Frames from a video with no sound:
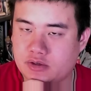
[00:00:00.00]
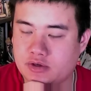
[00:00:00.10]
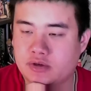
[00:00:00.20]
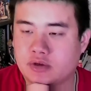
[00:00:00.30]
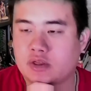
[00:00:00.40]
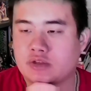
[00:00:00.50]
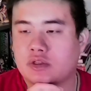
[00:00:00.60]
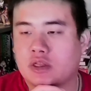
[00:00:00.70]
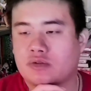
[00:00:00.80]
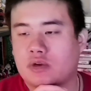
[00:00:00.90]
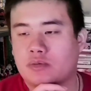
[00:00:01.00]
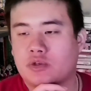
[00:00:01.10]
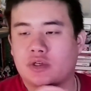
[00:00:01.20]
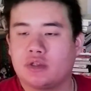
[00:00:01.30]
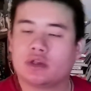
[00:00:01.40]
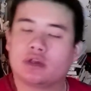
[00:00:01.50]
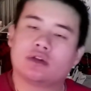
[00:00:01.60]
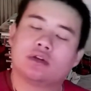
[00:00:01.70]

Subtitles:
There you go. That's what I'm trying to get at.